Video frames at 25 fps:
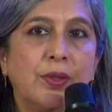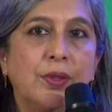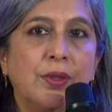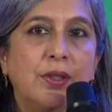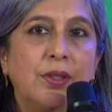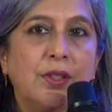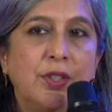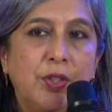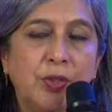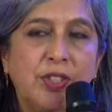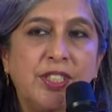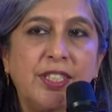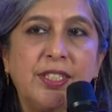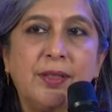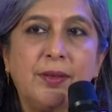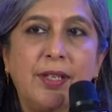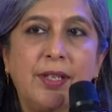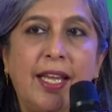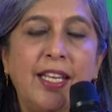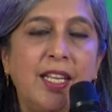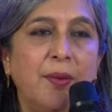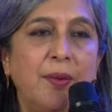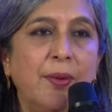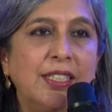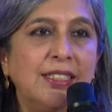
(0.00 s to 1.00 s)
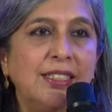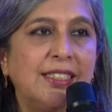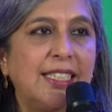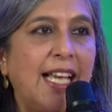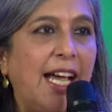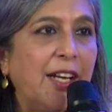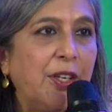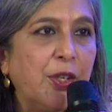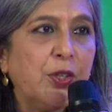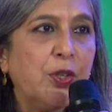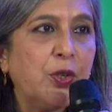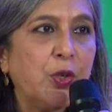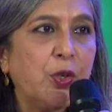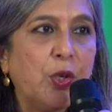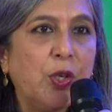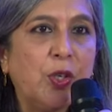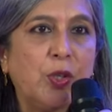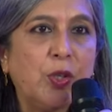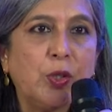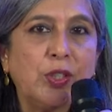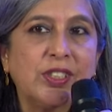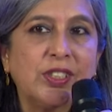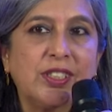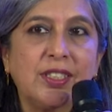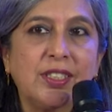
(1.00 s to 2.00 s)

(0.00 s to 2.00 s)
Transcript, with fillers: You sit, anyone sat on a roller coaster?